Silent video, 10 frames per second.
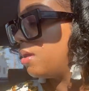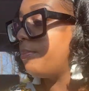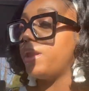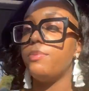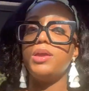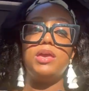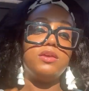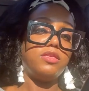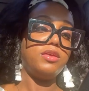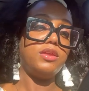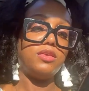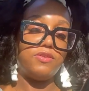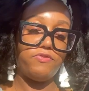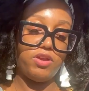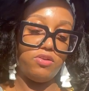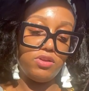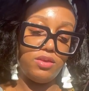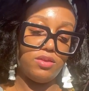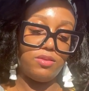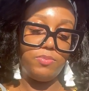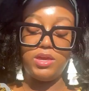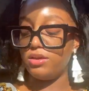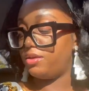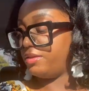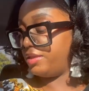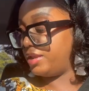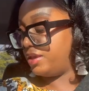but I'm gonna get into this fragrance because it